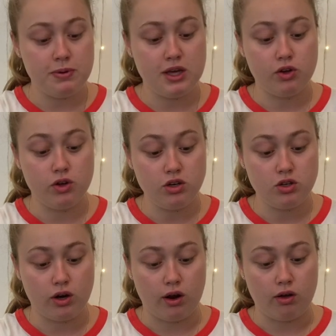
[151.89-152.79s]
be a good
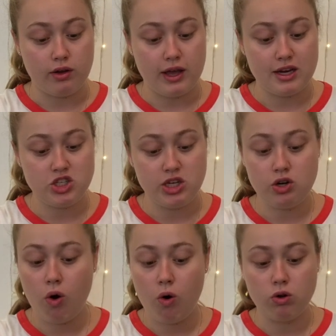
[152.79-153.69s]
girl, and she'd
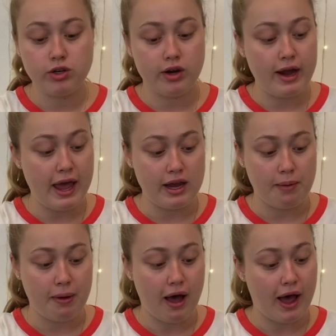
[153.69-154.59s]
hold her head
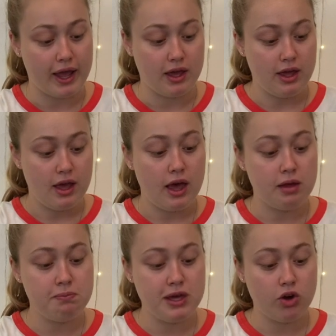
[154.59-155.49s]
up high
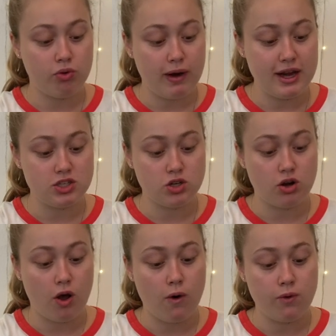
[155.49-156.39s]
and be a credit to
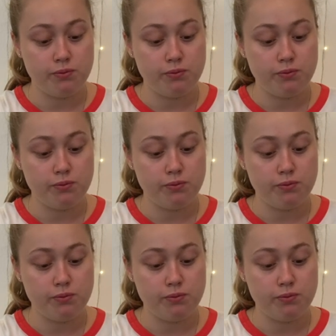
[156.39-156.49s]
her own